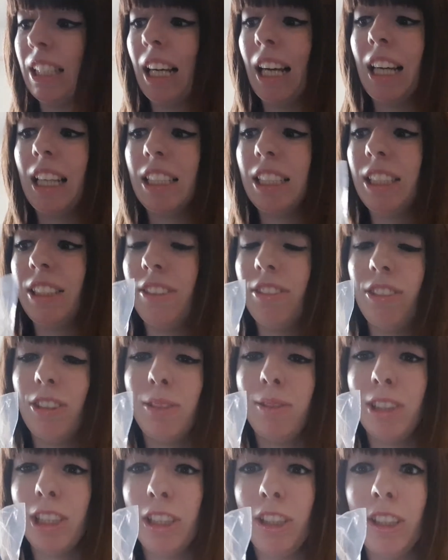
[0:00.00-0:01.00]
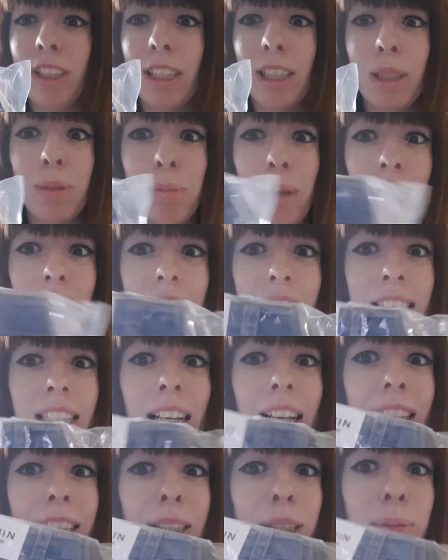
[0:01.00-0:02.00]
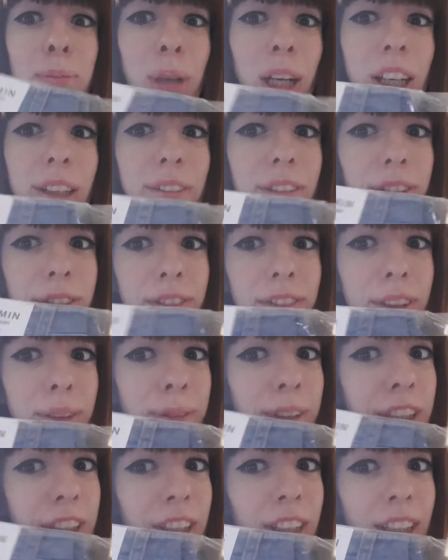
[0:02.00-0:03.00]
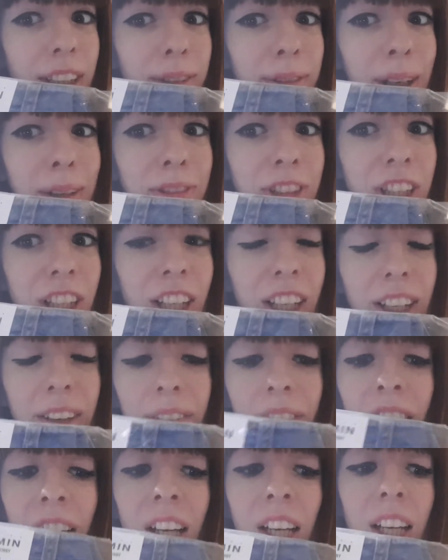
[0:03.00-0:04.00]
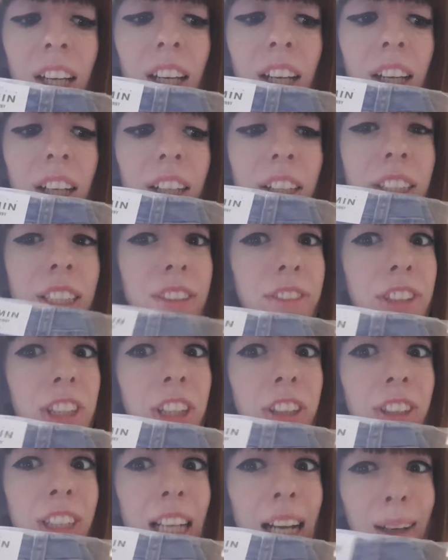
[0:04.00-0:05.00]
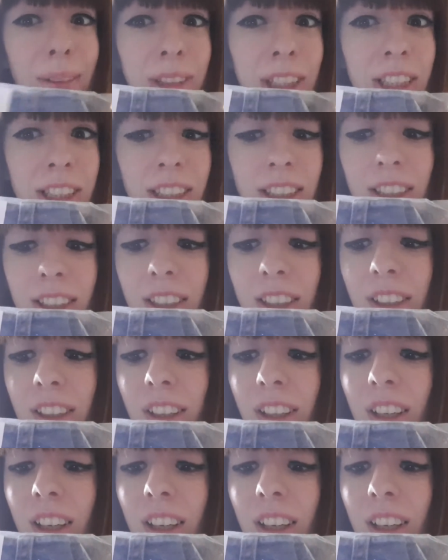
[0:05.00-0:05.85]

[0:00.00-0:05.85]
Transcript: are actually from New Look, but I didn't actually buy them from New Look website. Because if you go on Amazon,